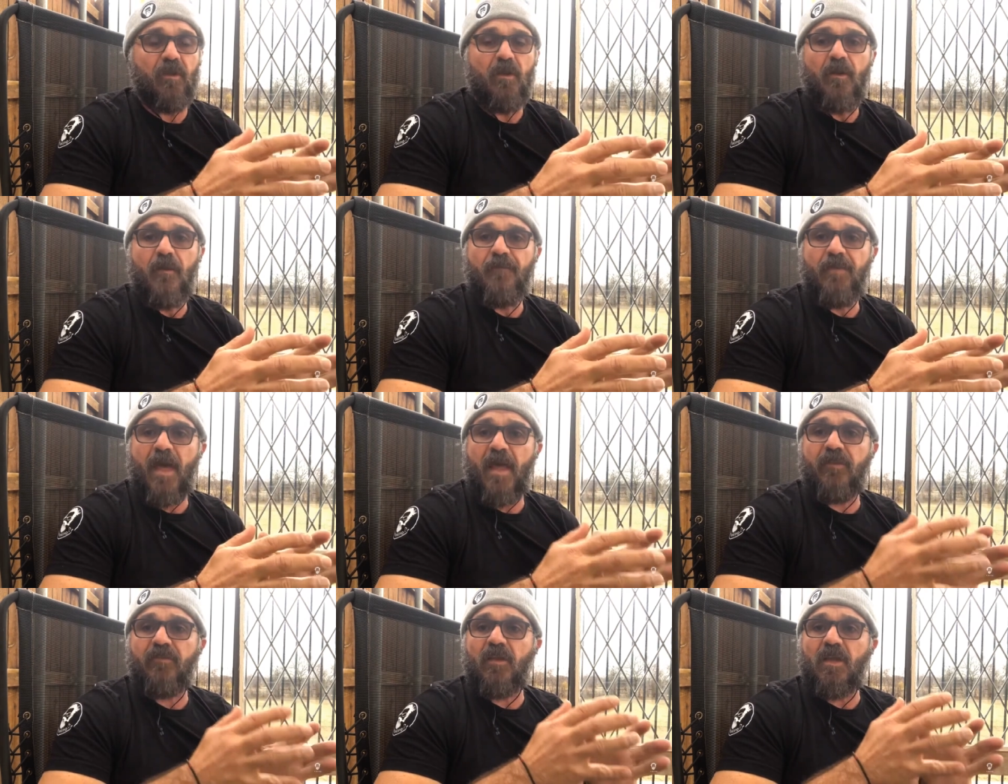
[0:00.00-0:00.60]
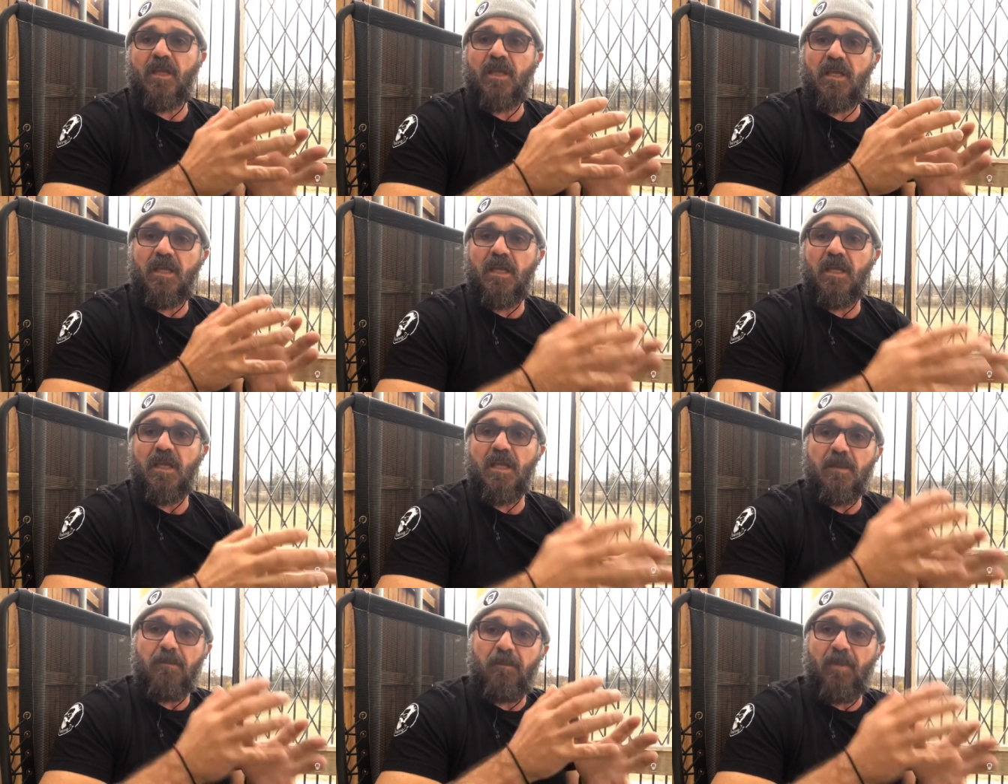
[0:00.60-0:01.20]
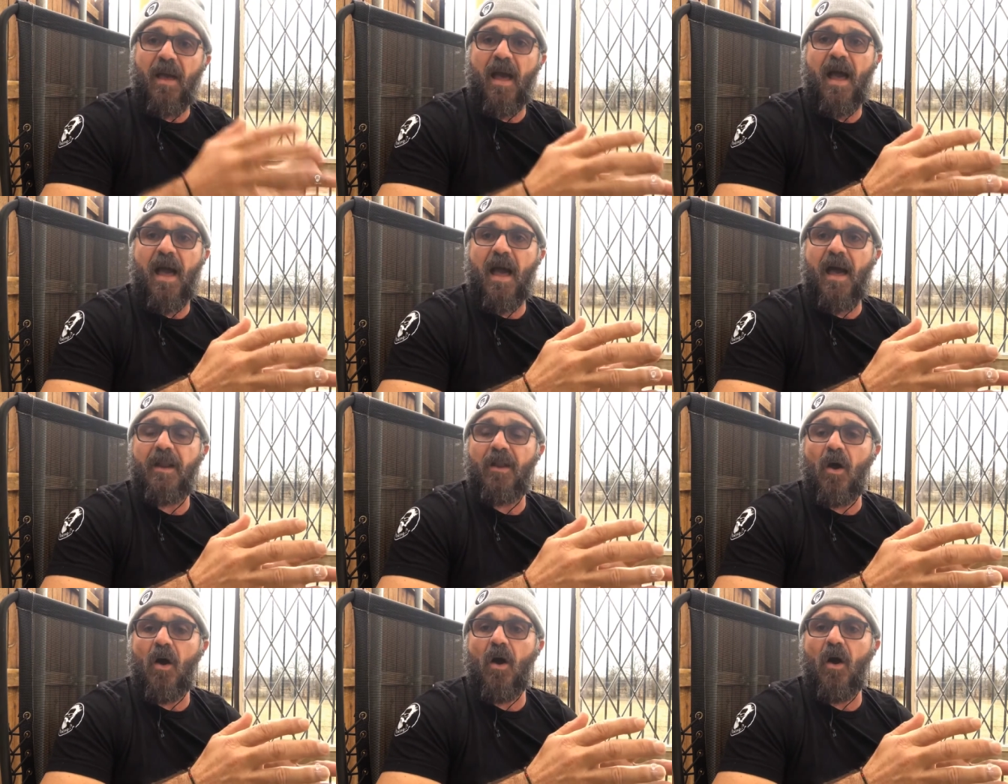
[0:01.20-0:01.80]
that is a key part
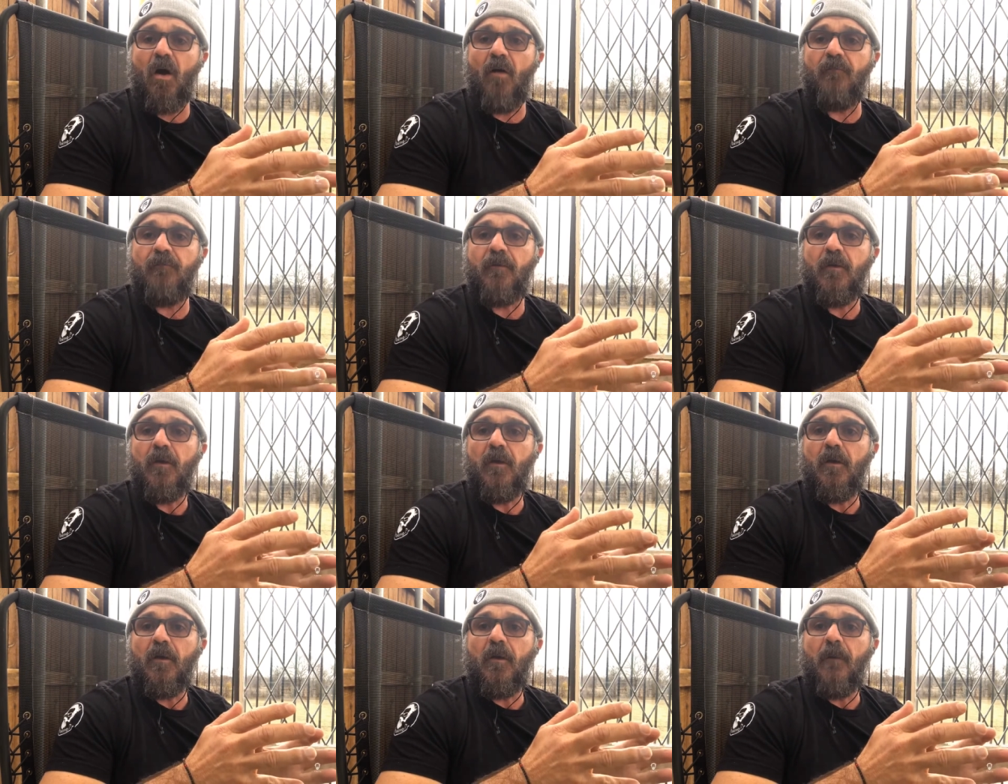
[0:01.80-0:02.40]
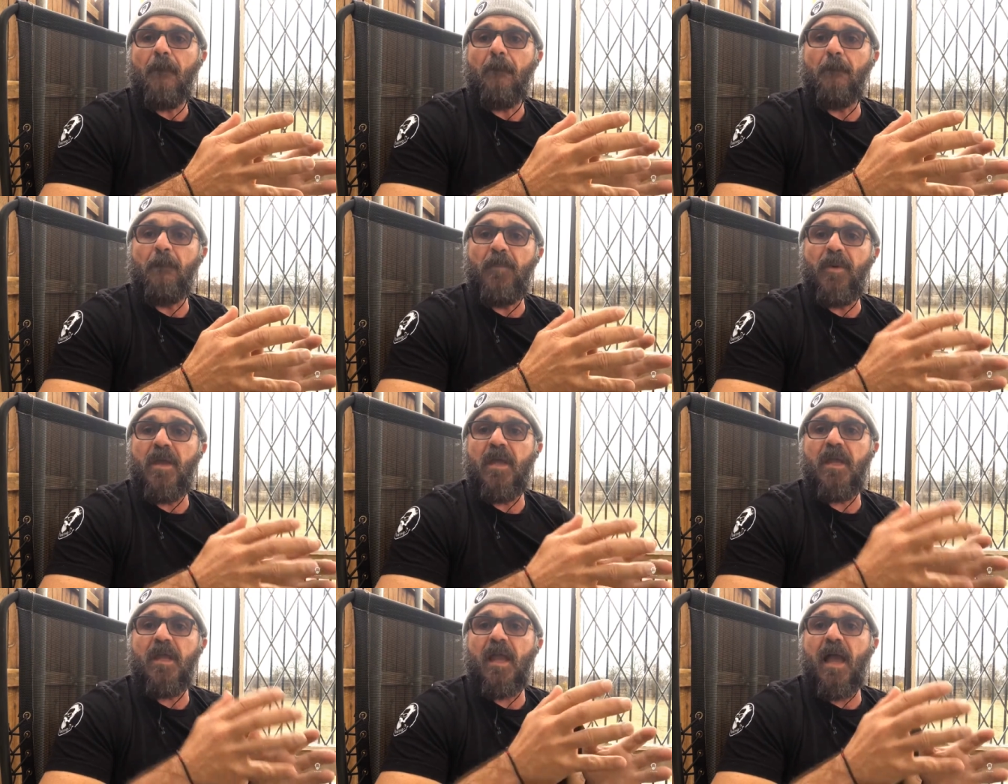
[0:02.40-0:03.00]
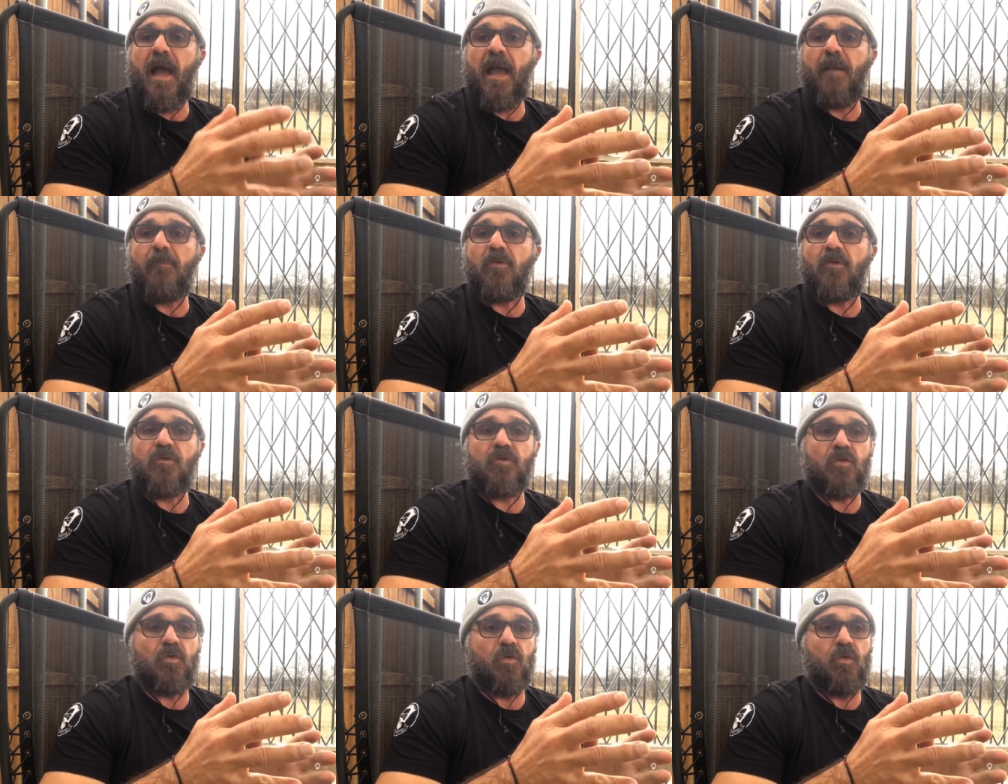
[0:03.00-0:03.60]
of being able
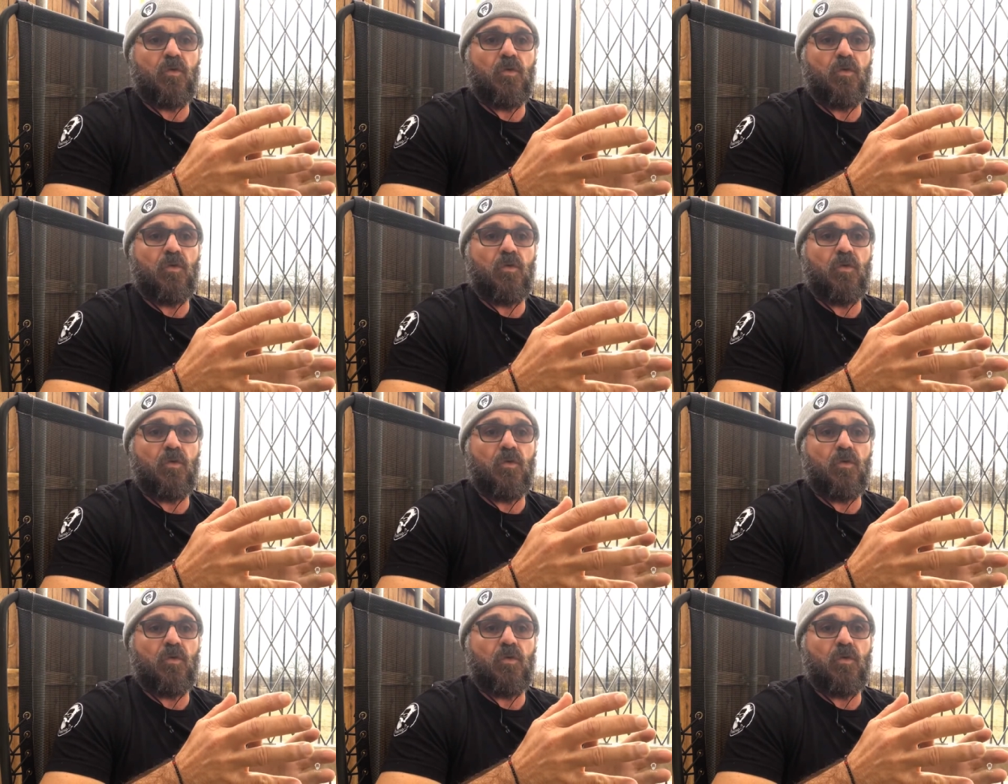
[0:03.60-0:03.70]
to